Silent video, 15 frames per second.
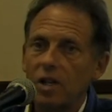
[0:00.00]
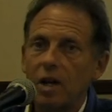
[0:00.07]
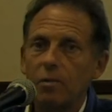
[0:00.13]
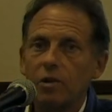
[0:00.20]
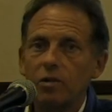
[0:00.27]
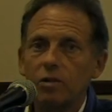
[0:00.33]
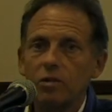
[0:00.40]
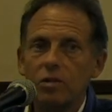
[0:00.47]

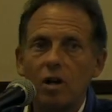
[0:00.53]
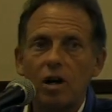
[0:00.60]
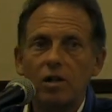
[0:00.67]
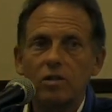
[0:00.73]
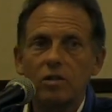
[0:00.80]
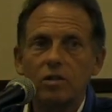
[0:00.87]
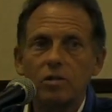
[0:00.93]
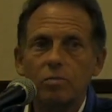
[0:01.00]
chemicals,
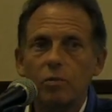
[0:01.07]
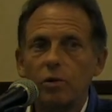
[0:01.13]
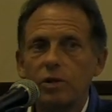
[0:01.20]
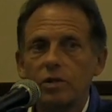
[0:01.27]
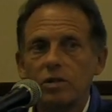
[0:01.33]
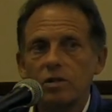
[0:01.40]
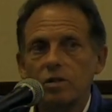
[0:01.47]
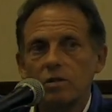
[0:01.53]
toxins,
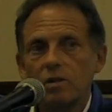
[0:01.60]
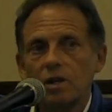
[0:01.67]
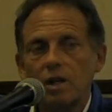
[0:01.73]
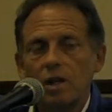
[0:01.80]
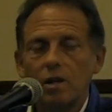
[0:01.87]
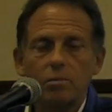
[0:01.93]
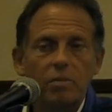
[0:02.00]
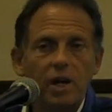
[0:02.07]
poisons,
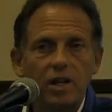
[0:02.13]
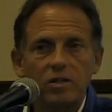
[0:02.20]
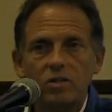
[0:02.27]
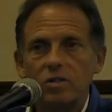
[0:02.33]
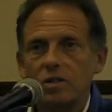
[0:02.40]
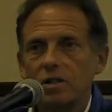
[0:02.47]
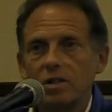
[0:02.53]
pests.